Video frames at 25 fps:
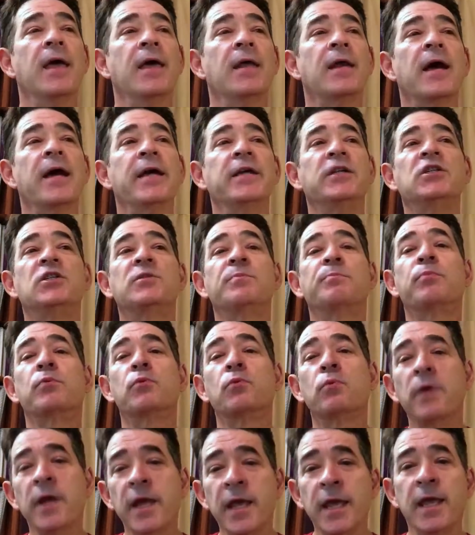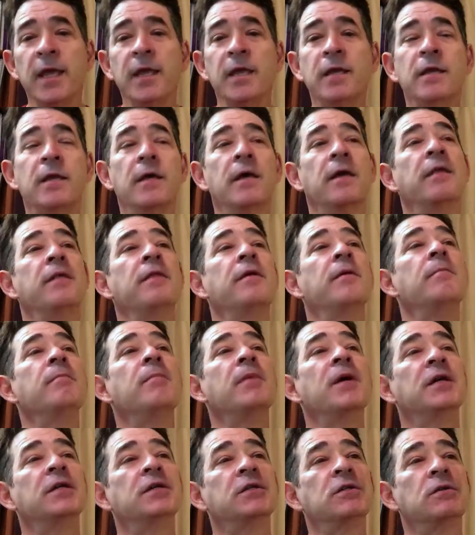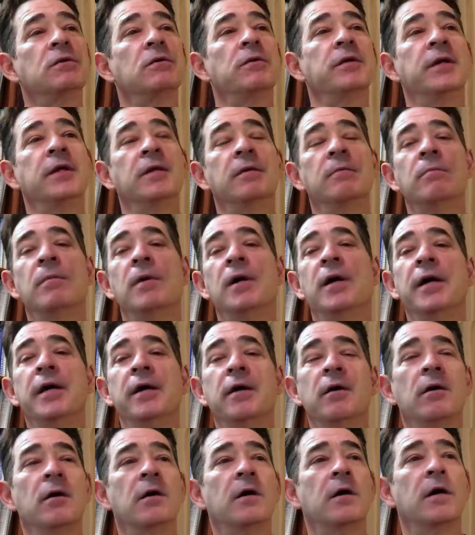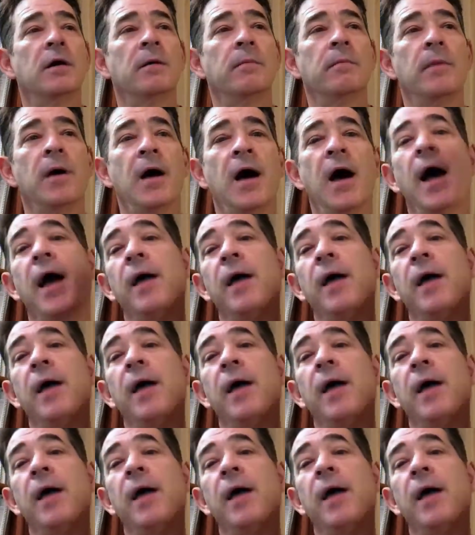and I sprained the muscle in my arm,